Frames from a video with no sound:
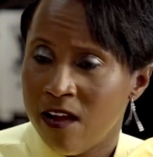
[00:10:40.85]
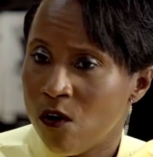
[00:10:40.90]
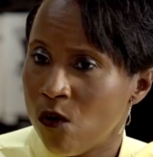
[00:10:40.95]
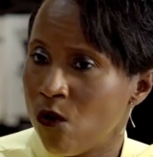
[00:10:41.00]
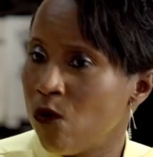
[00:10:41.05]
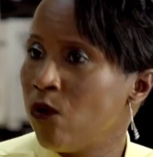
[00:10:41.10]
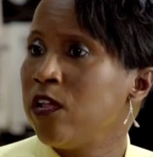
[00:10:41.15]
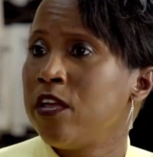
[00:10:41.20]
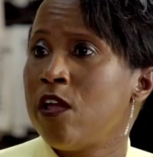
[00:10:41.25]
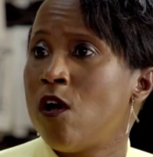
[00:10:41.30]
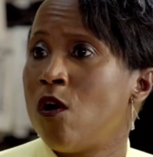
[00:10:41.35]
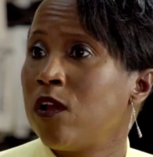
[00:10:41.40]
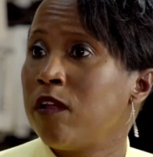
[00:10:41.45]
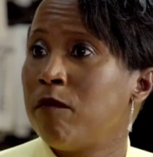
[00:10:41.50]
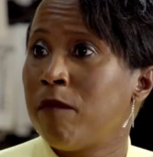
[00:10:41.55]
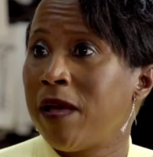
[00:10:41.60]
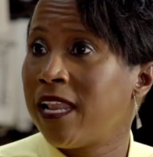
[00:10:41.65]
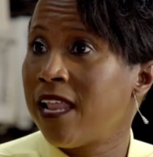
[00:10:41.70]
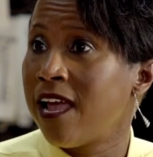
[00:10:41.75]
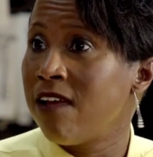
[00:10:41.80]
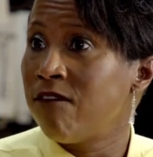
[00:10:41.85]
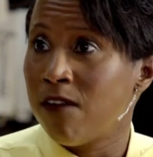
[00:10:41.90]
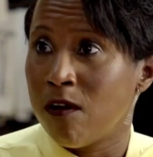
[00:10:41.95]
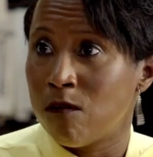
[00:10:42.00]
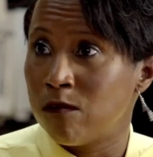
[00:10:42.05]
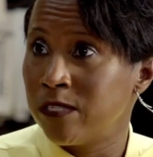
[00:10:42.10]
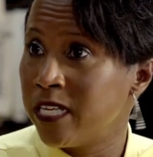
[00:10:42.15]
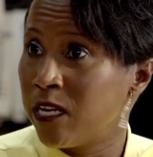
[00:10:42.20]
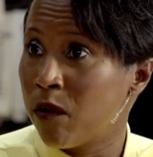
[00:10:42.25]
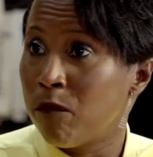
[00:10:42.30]
Early on in my life, I
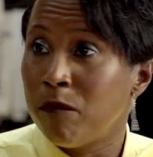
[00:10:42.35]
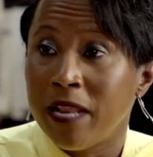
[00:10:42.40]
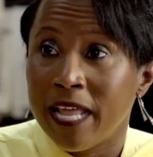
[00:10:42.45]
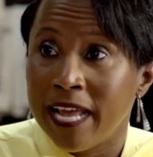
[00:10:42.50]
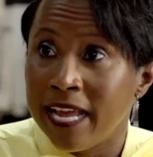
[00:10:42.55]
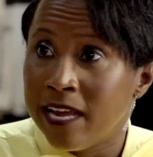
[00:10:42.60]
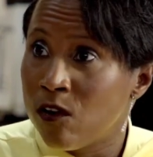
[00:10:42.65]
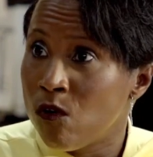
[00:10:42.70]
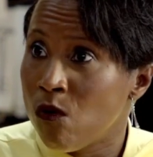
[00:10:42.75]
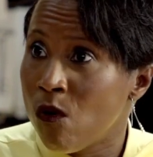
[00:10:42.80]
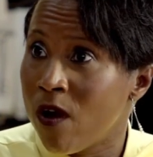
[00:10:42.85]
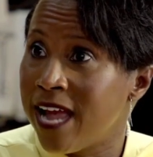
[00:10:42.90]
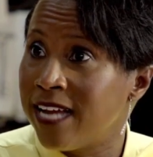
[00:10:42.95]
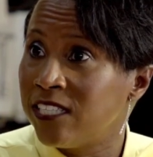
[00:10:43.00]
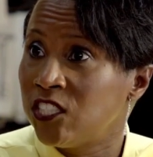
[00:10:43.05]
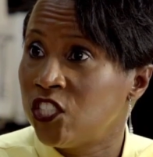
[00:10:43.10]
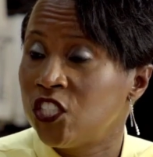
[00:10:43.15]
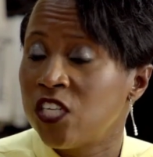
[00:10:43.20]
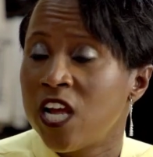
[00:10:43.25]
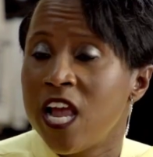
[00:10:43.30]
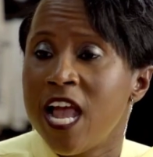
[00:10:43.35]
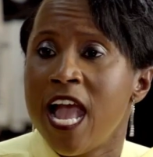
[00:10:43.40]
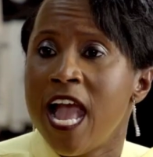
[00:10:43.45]
was in a plane crash.